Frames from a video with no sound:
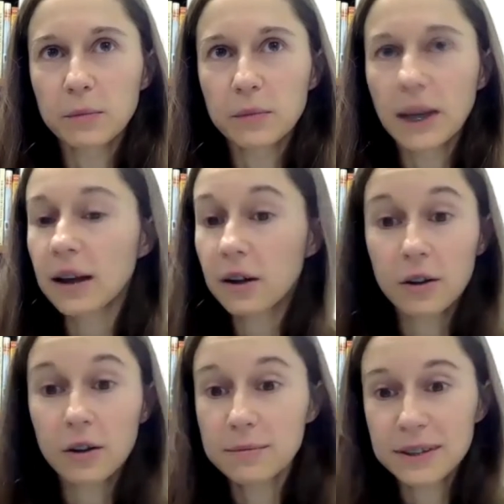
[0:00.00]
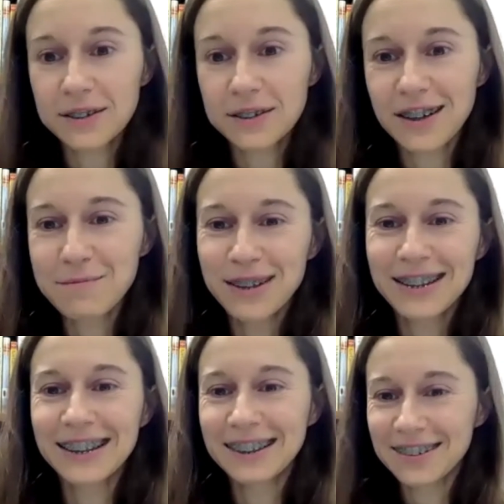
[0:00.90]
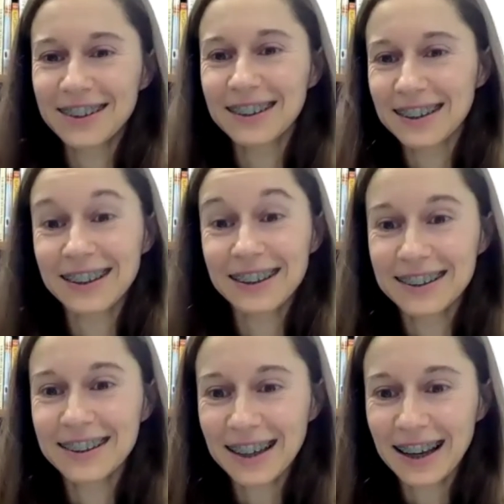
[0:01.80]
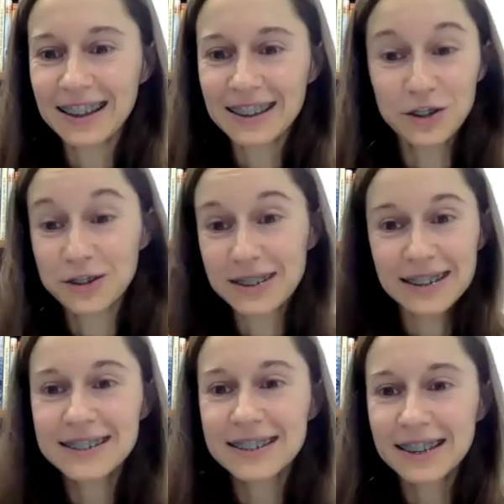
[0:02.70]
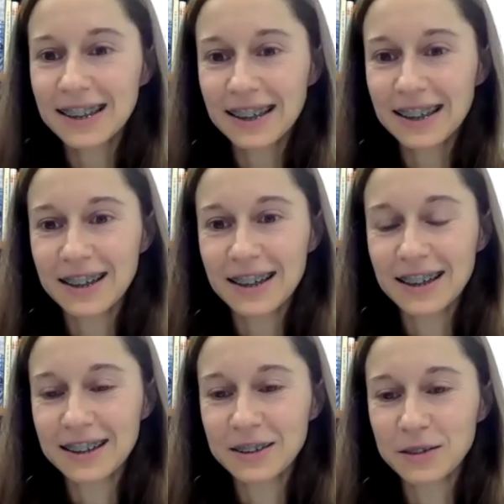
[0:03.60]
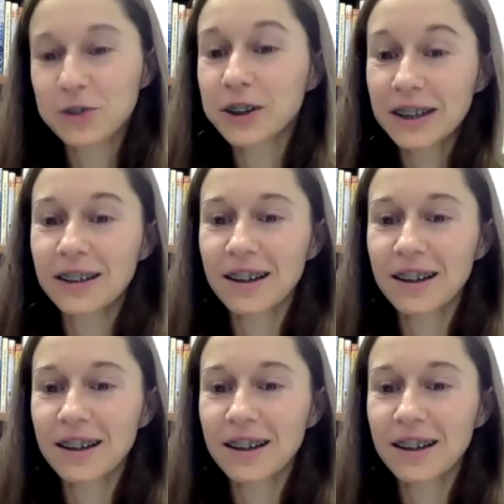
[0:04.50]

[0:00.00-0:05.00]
Yeah, it all comes down to empathy, really, in the end, and just listening and treating